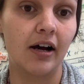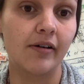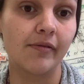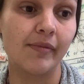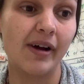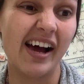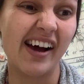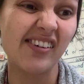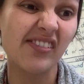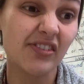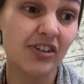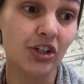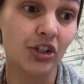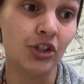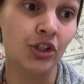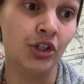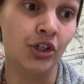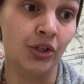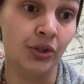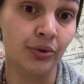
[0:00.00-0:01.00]

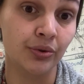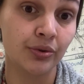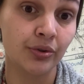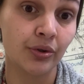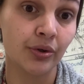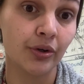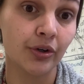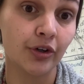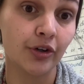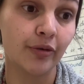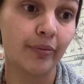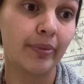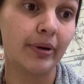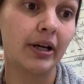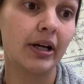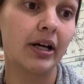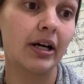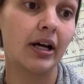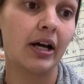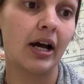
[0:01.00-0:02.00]
Afternoon group,
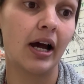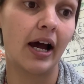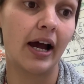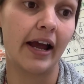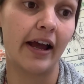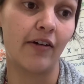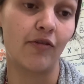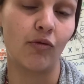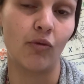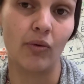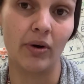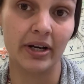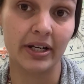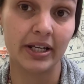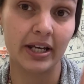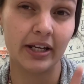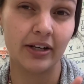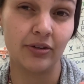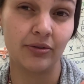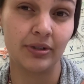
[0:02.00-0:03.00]
I have one
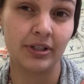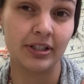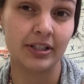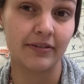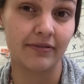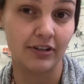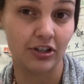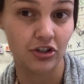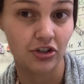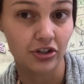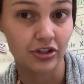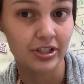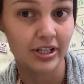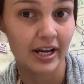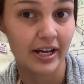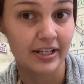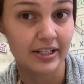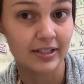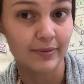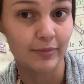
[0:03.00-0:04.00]
kid who needs to finish her
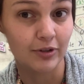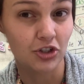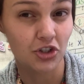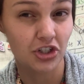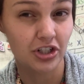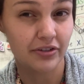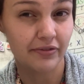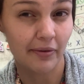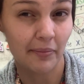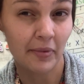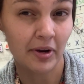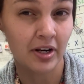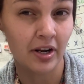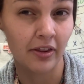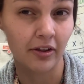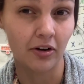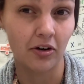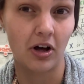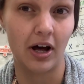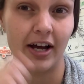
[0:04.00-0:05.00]
test, but she's from
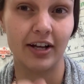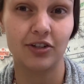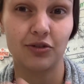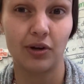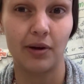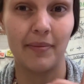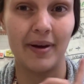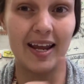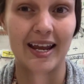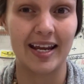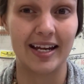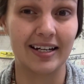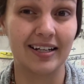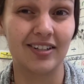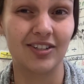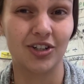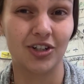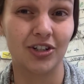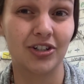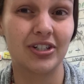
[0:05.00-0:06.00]
another class, so I might hand it
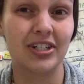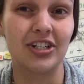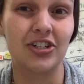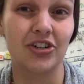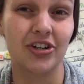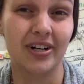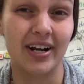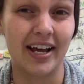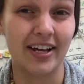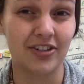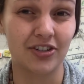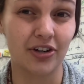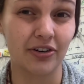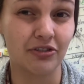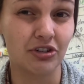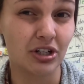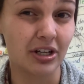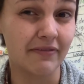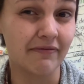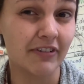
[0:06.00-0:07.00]
to her teacher and ask her if
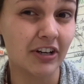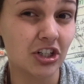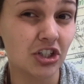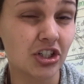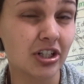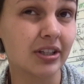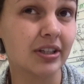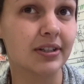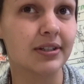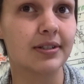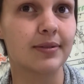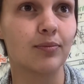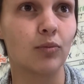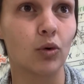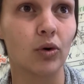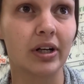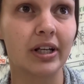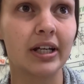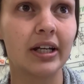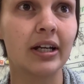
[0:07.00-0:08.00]
she can finish it this
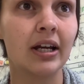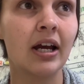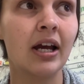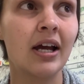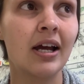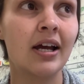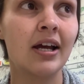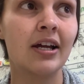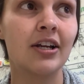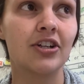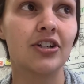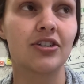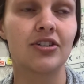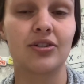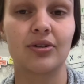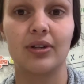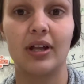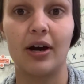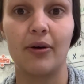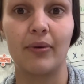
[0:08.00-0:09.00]
morning, just so
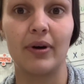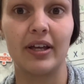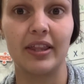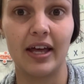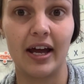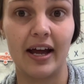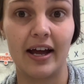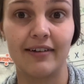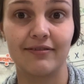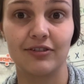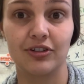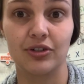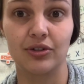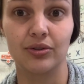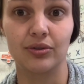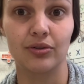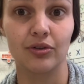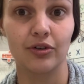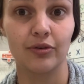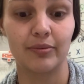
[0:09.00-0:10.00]
that way that
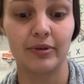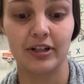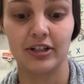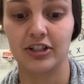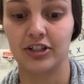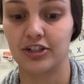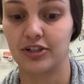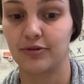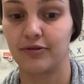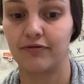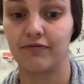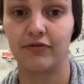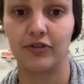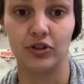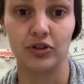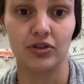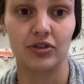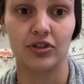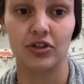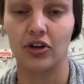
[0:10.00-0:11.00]
afternoon group can just full
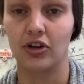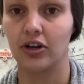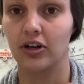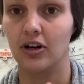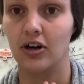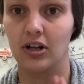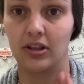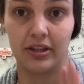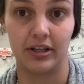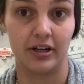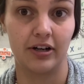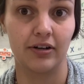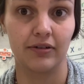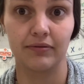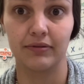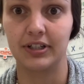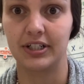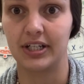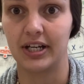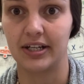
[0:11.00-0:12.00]
start on their
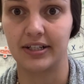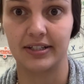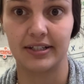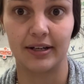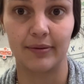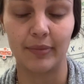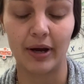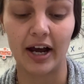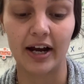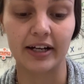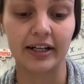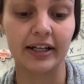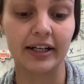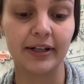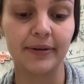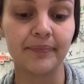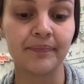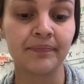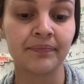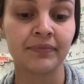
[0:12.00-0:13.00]
retesting
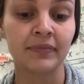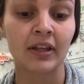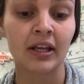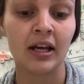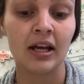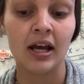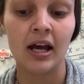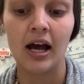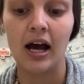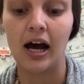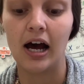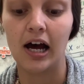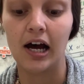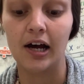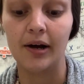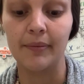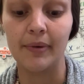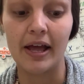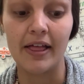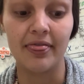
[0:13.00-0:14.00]
packet.
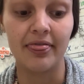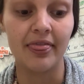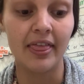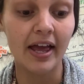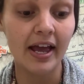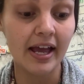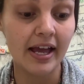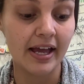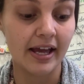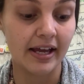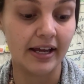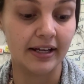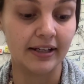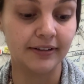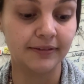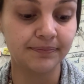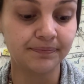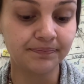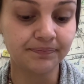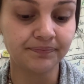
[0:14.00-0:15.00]
And
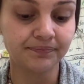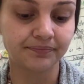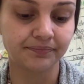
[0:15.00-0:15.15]
then